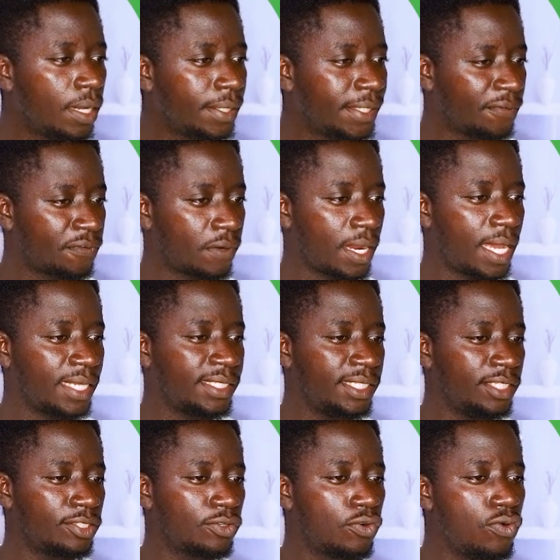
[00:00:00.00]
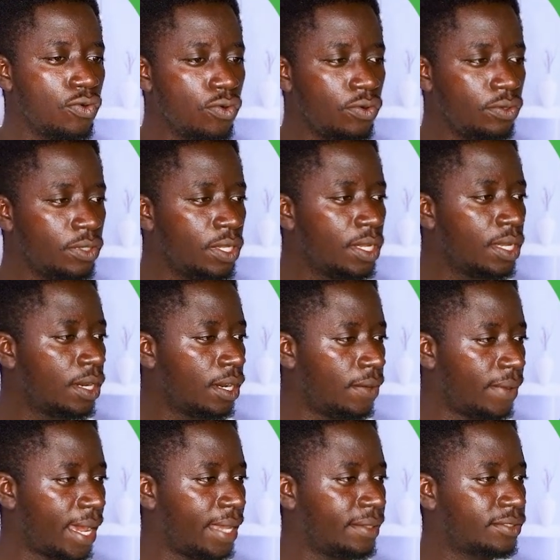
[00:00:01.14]
the flash is cool,
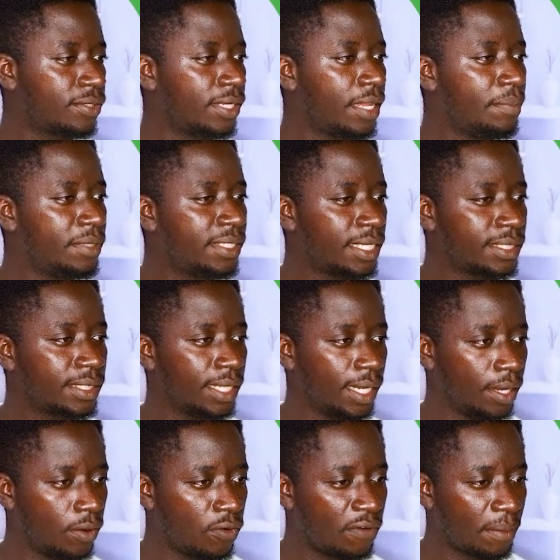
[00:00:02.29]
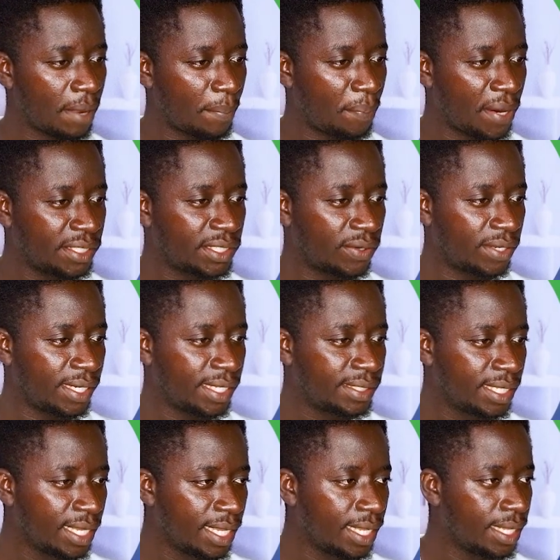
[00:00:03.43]
all right? So let me just hover my pointer on
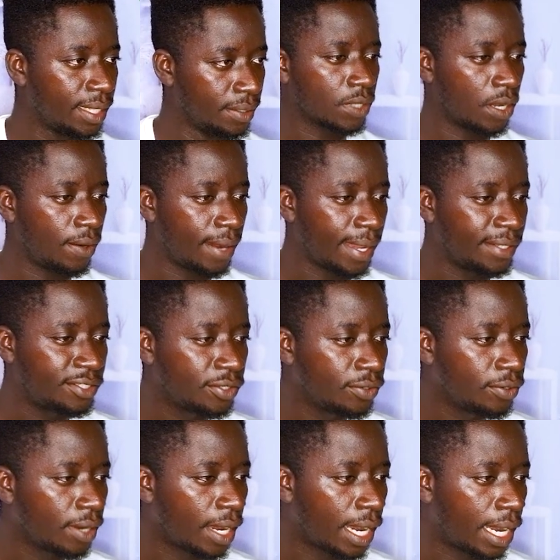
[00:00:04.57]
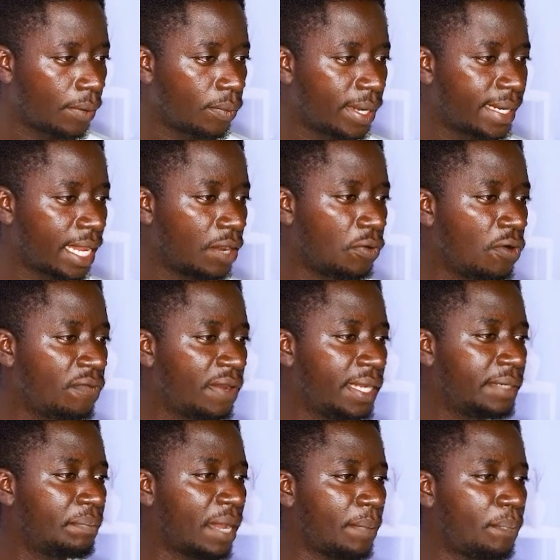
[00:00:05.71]
it. All right, so uh, when I
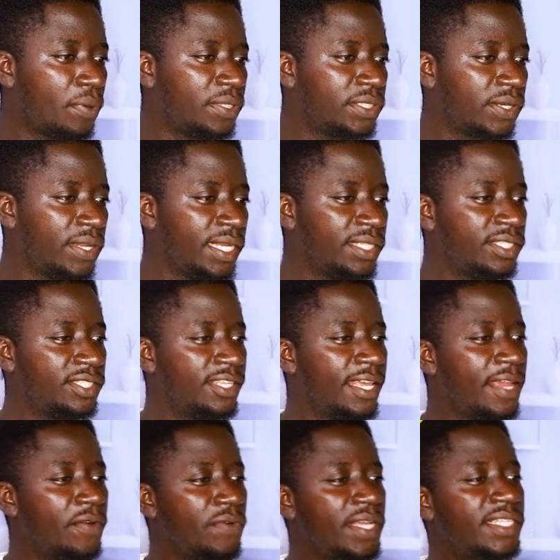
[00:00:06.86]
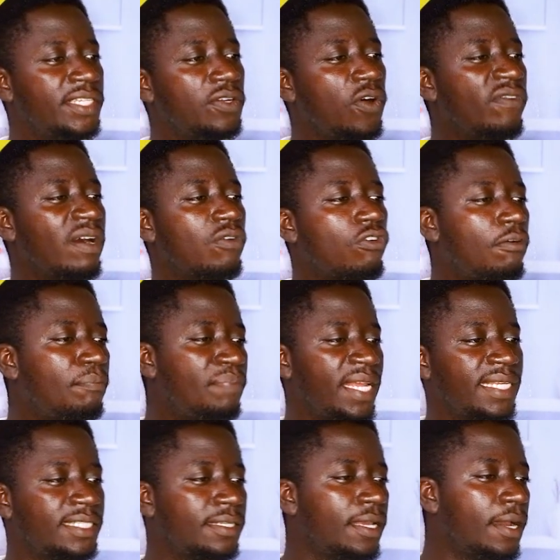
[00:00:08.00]
hovered my pointer on it, it's erasing over
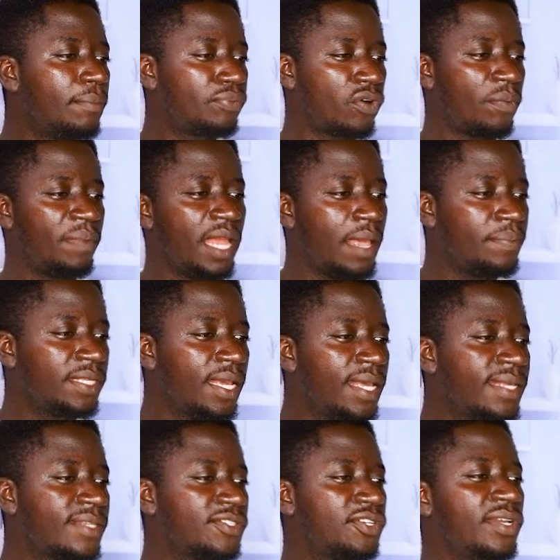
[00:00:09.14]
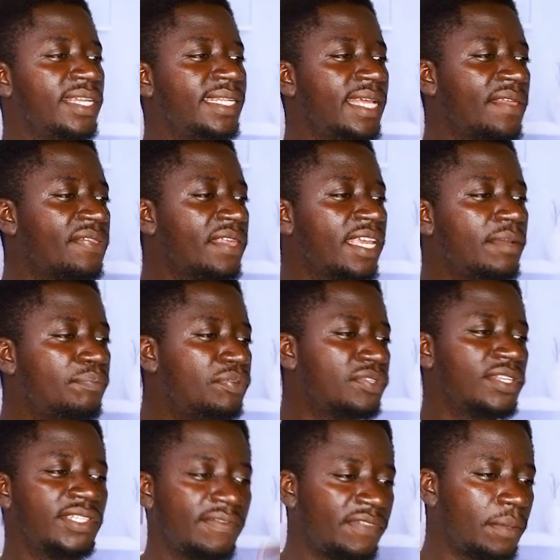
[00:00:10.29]
complex problems, show you the thinking
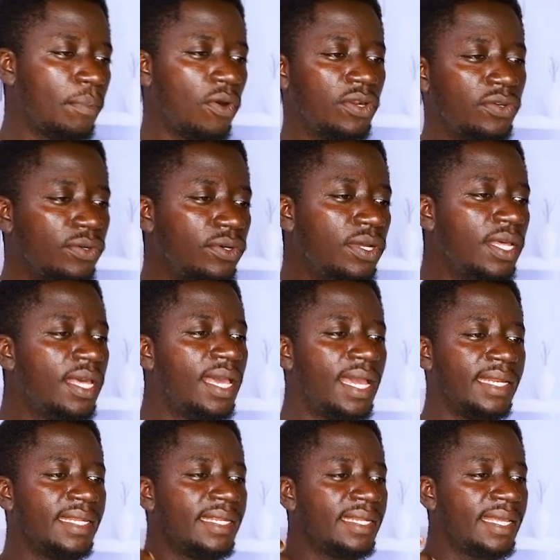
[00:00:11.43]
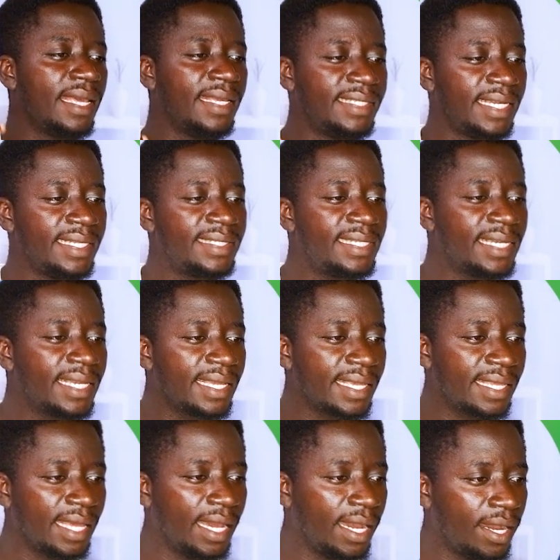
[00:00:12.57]
process of the model, and agentic
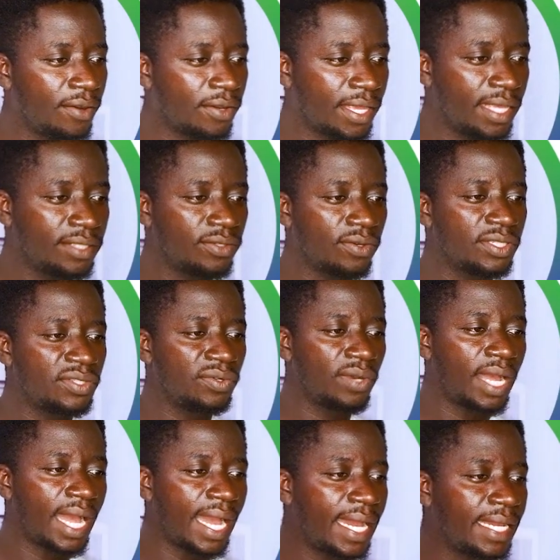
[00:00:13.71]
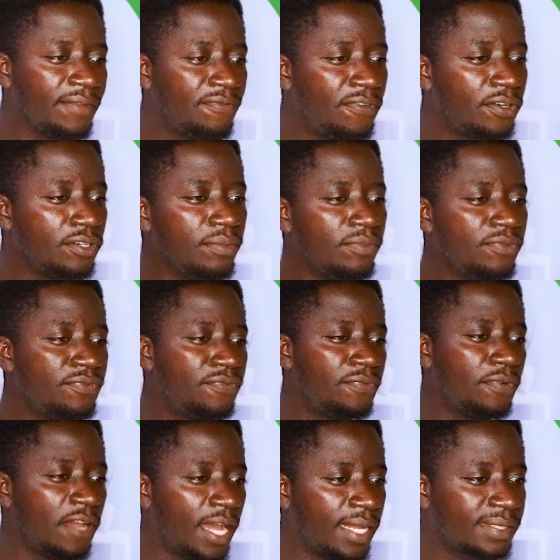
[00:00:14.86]
uh, case. Okay, so high volume
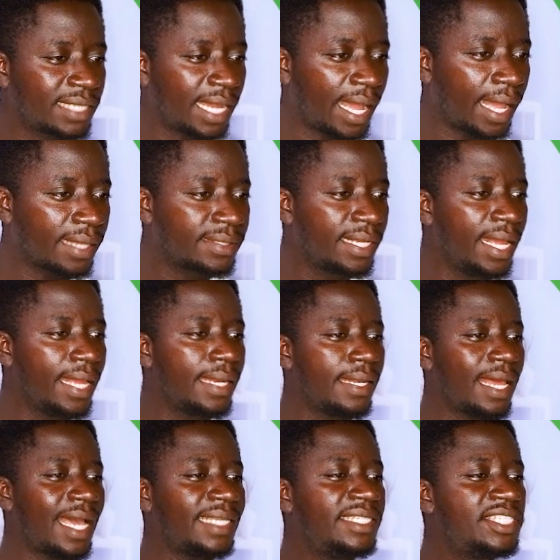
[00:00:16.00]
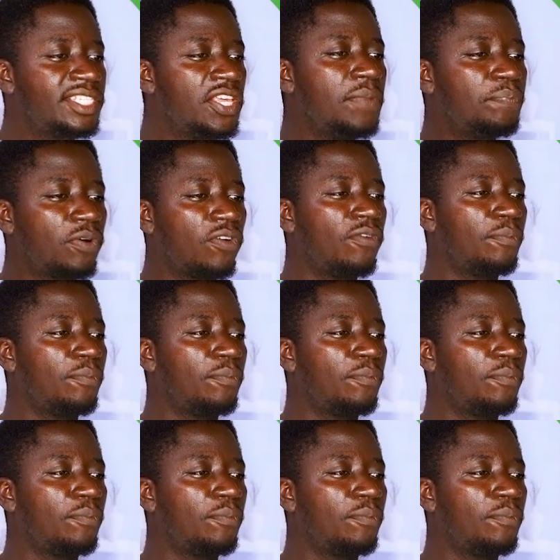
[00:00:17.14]
uh, tags, large scale